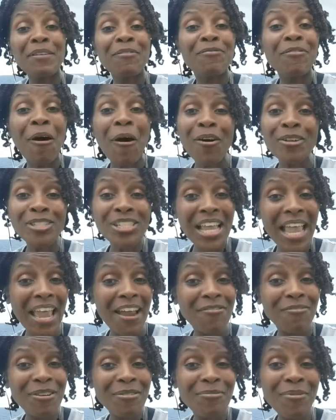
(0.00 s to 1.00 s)
fall to
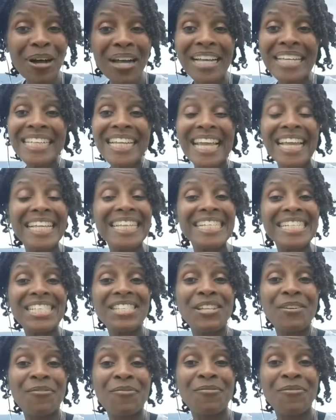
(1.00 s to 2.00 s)
everyone. It is
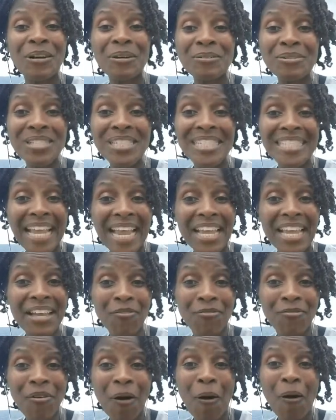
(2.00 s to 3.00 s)
the first day
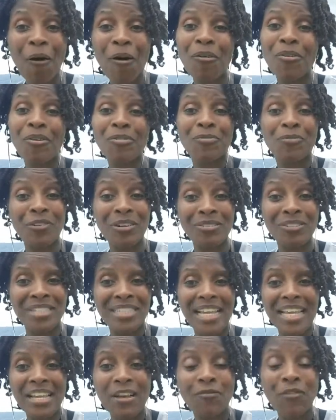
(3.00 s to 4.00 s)
of fall or
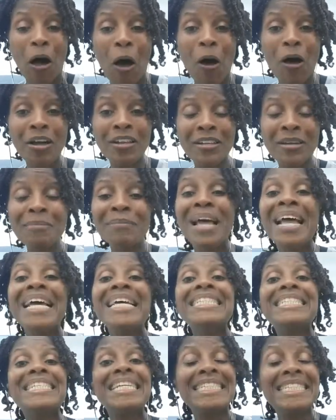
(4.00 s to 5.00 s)
first day of autumn.
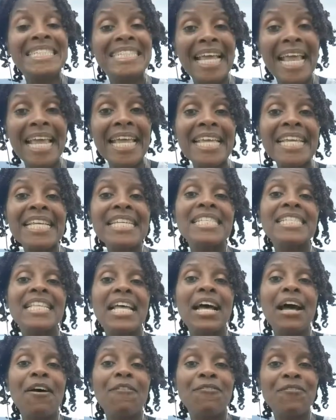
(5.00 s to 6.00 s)
Today is
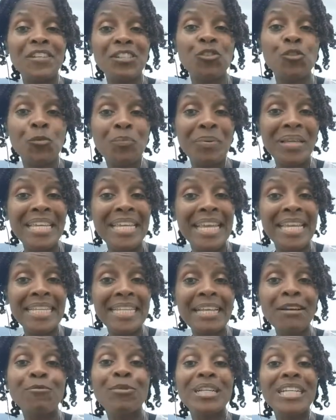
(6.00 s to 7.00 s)
the official
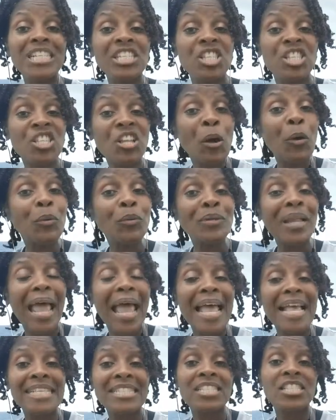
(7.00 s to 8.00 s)
beginning, what is known
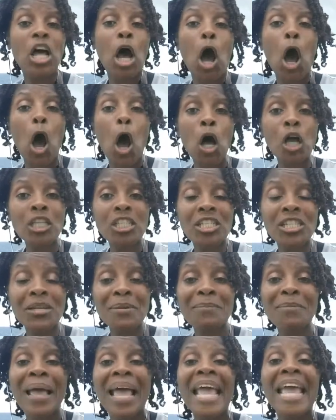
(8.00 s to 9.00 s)
as the
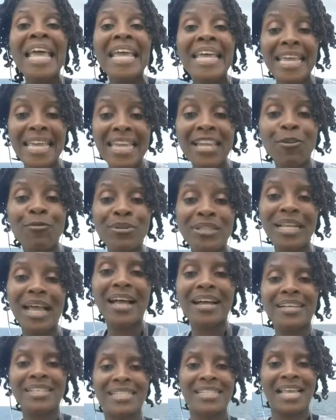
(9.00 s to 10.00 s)
autumn
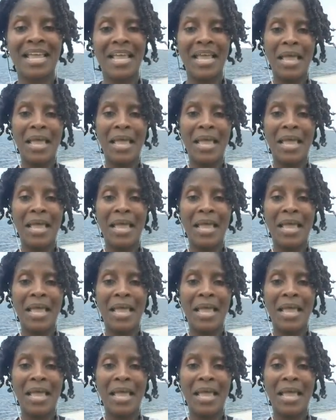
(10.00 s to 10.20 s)
equinox.